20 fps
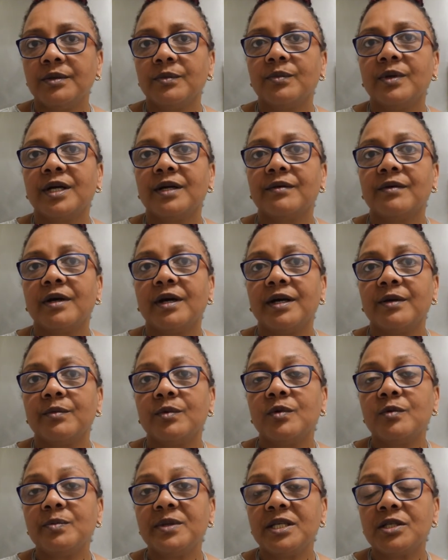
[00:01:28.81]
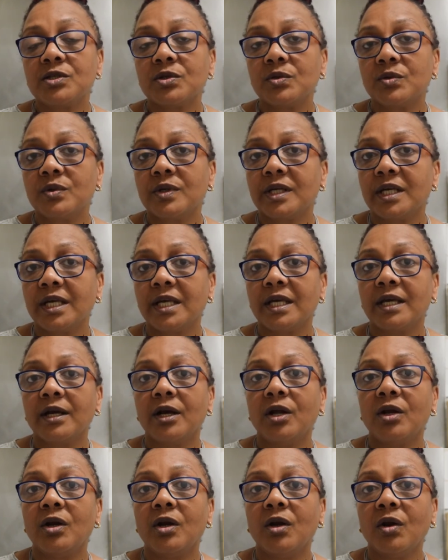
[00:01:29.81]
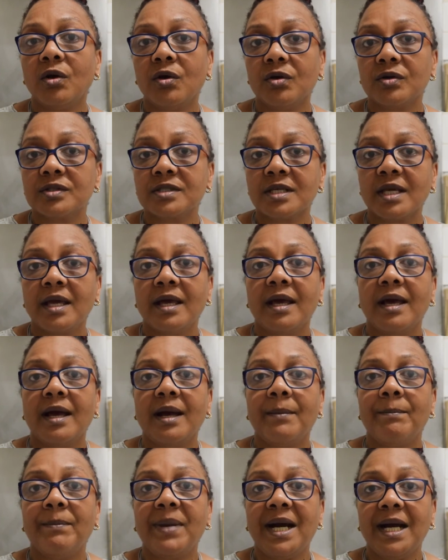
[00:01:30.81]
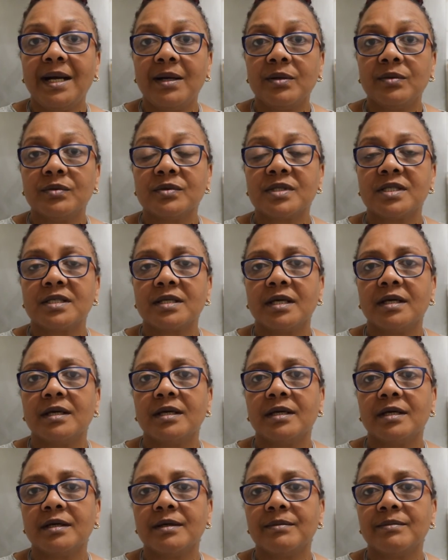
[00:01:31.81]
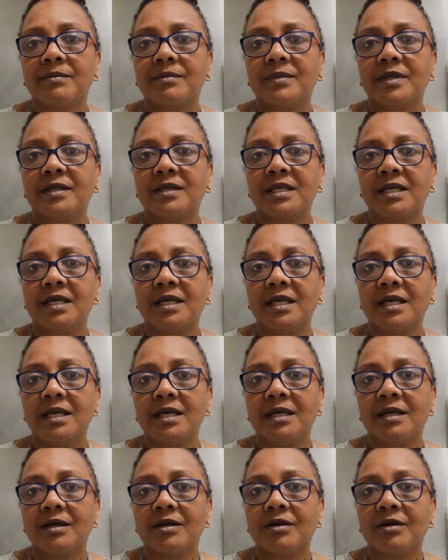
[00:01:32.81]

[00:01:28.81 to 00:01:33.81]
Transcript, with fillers: where I will be talking a lot about um, the